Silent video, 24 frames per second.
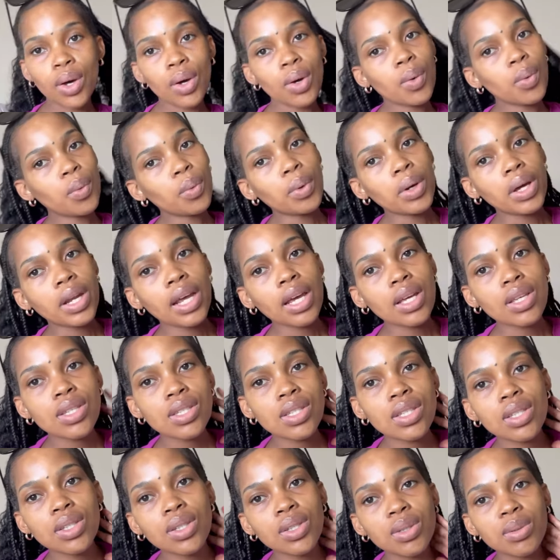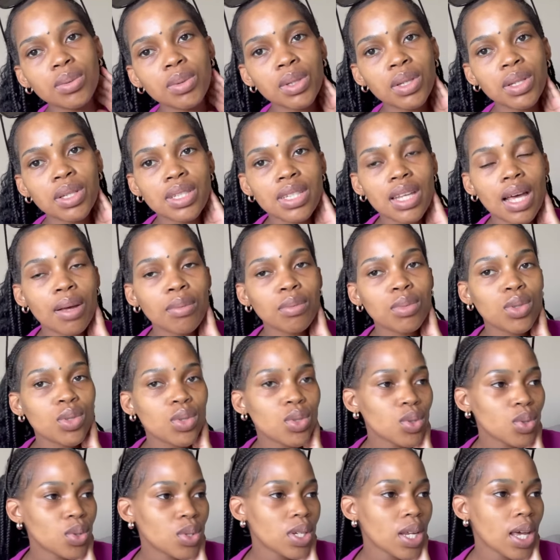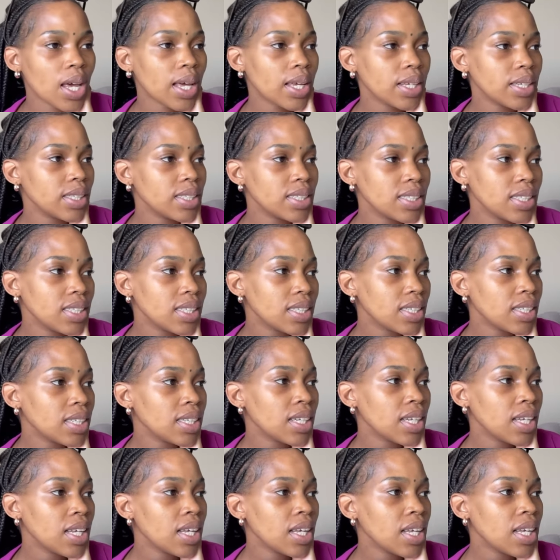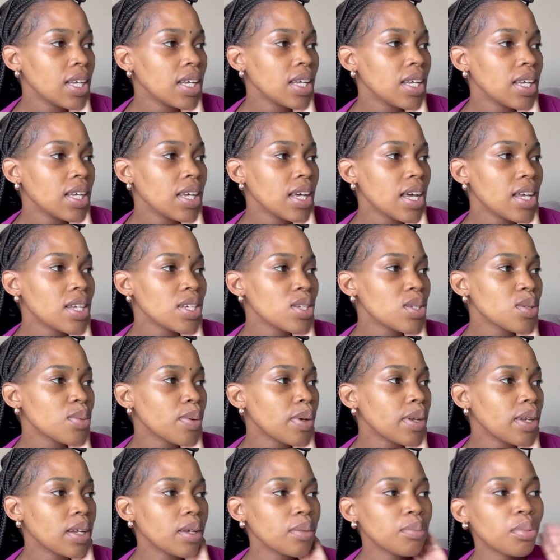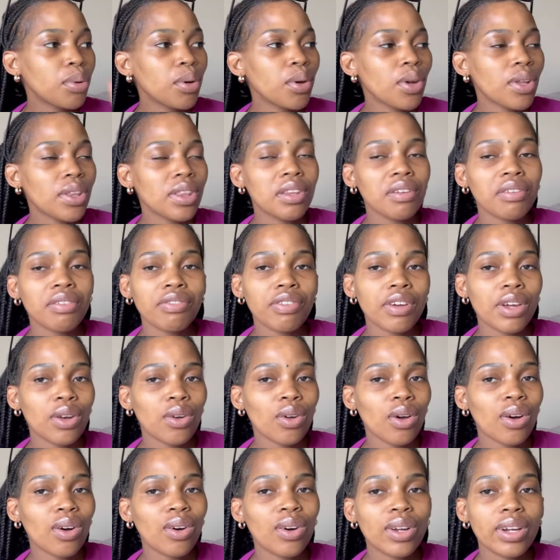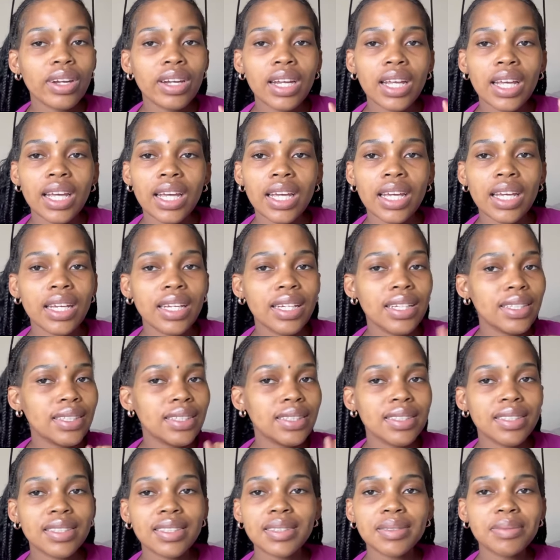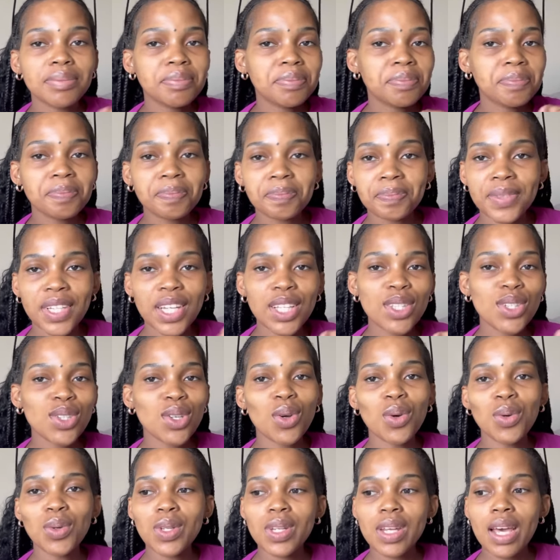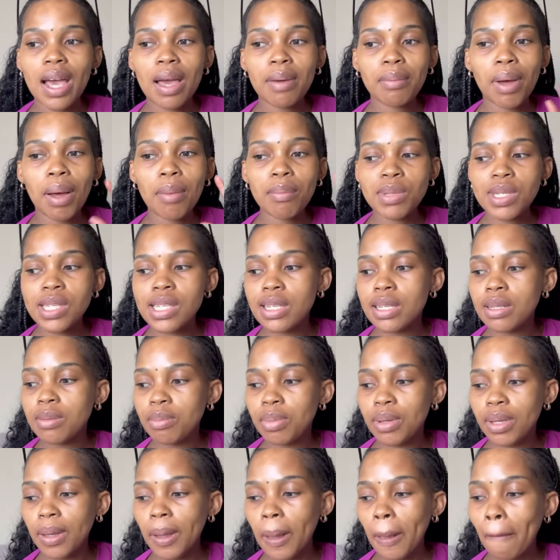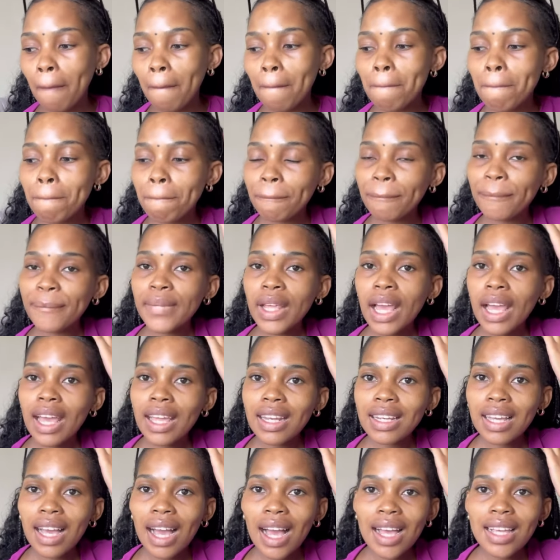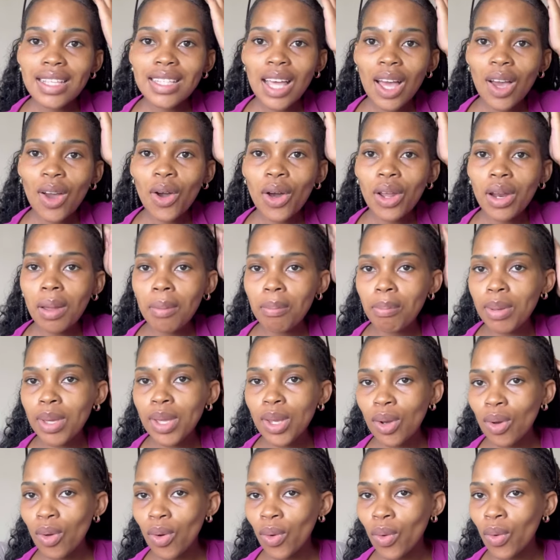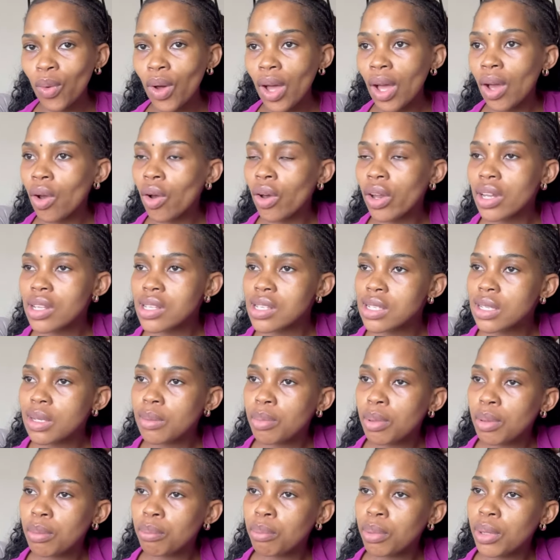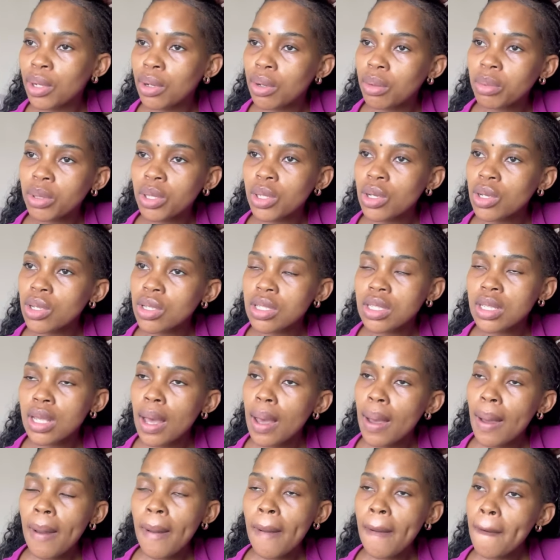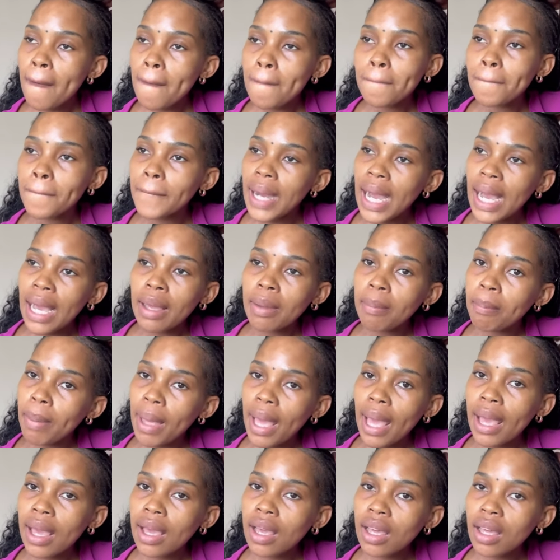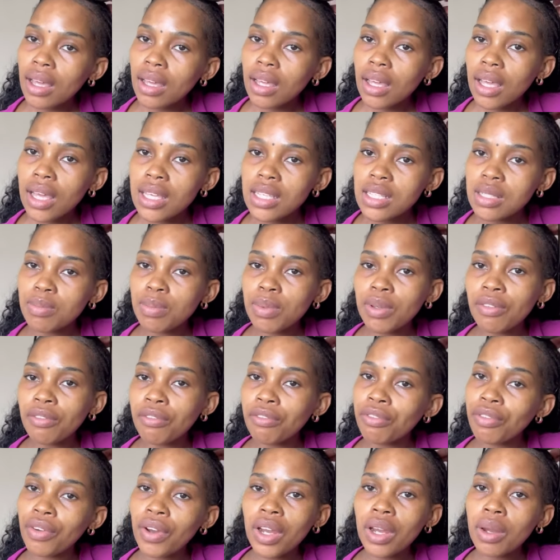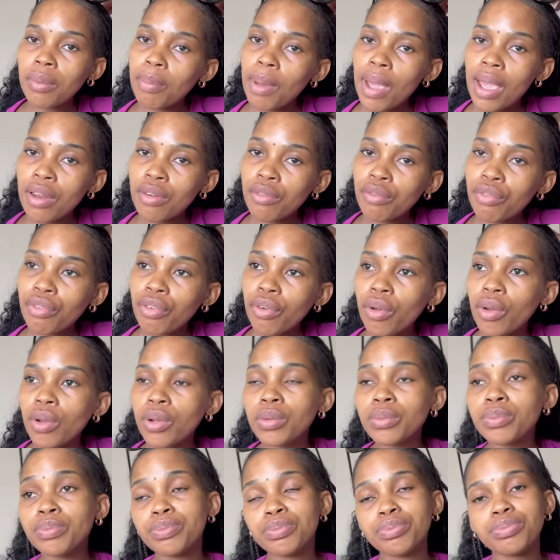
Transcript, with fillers: when I see you because I'm so tired. I just want to put on the fan on and it's go time. I'm sleeping. And guys, I got a pillow. I got a sleeping pillow because my back has been very painful.